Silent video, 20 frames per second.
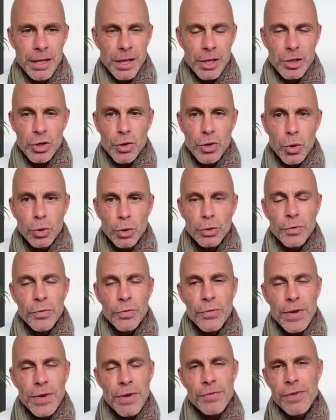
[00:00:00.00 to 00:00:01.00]
It's called
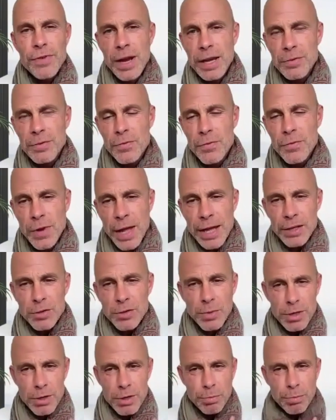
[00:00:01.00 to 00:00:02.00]
fear, fight, and
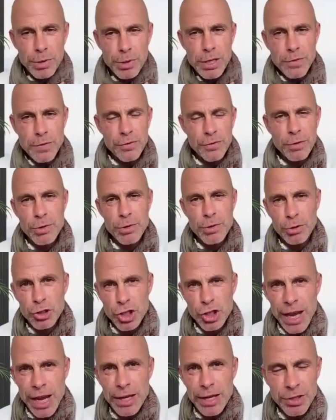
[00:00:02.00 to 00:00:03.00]
flight, where you breathe from your
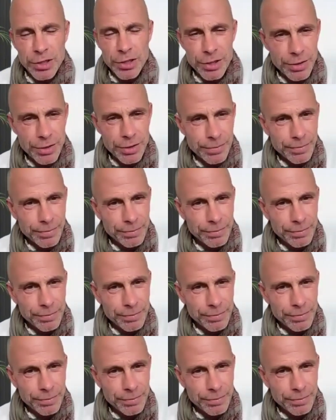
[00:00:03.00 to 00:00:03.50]
chest.